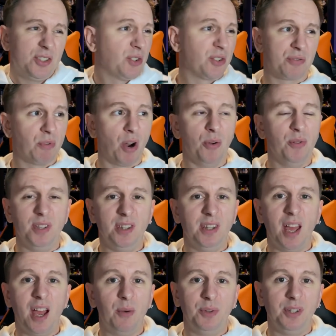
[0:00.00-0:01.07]
just thrown in
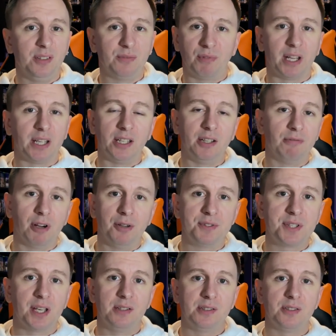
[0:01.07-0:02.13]
there with his regular
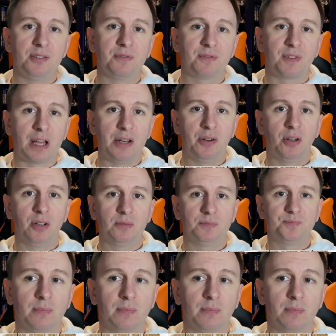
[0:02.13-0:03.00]
rotation of fan art.